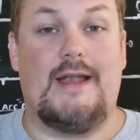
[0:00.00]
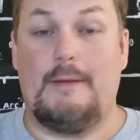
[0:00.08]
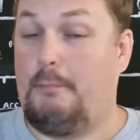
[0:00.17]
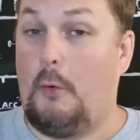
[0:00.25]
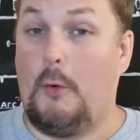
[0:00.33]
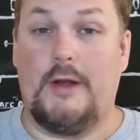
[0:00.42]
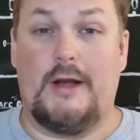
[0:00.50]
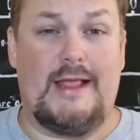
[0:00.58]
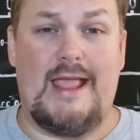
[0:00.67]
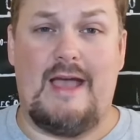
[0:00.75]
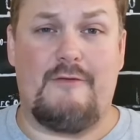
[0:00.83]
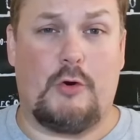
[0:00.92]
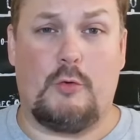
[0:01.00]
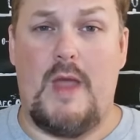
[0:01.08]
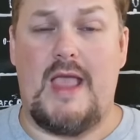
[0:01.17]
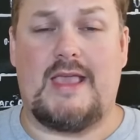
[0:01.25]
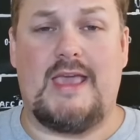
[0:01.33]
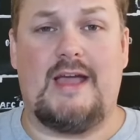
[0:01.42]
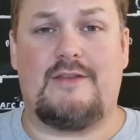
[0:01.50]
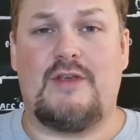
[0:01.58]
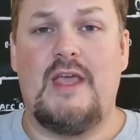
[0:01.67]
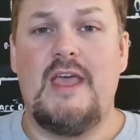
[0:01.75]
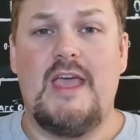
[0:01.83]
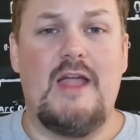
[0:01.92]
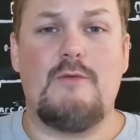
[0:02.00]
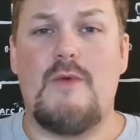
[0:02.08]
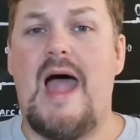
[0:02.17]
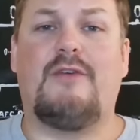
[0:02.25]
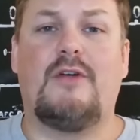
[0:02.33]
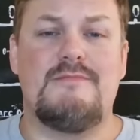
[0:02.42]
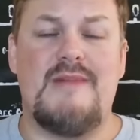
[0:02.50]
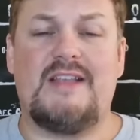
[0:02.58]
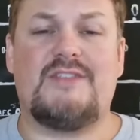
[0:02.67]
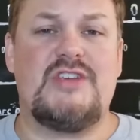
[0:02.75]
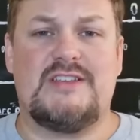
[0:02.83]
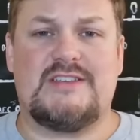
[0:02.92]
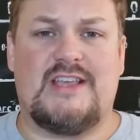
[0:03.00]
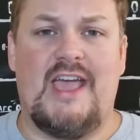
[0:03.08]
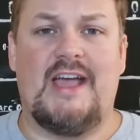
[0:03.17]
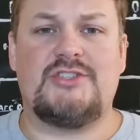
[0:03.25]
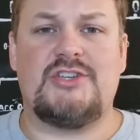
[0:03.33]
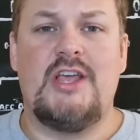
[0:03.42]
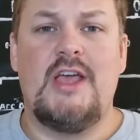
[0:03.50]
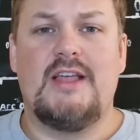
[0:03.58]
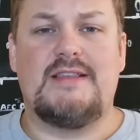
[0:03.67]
And boy, did he have a great catch. It rivaled Mechie's catch.